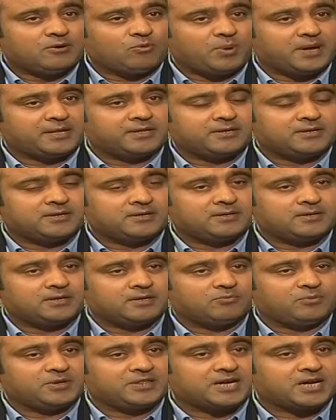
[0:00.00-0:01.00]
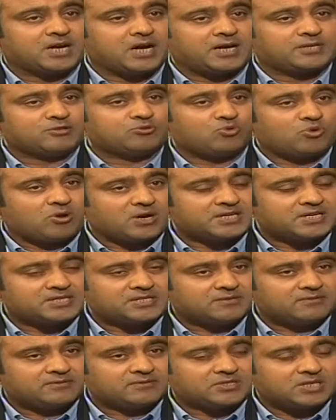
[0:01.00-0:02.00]
whether with regard to
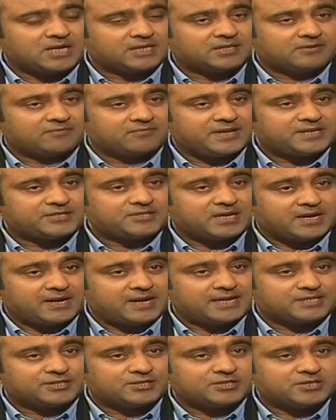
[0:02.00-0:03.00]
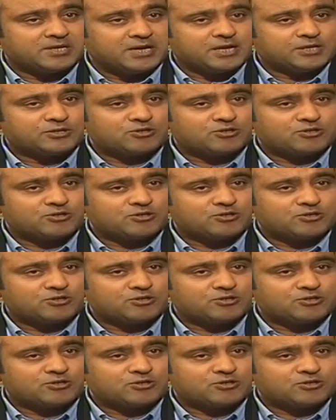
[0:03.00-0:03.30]
Khwaja Saad Rafiq's arrest.